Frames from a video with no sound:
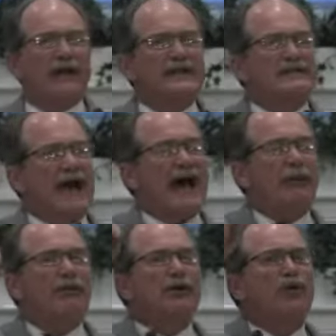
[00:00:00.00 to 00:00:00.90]
in
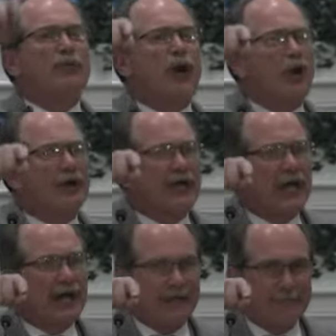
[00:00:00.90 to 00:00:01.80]
time when you were born
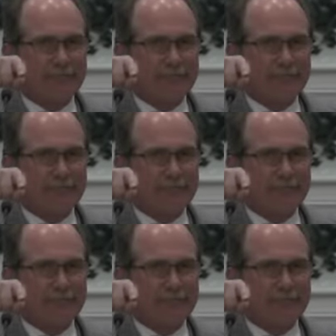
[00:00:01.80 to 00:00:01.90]
again.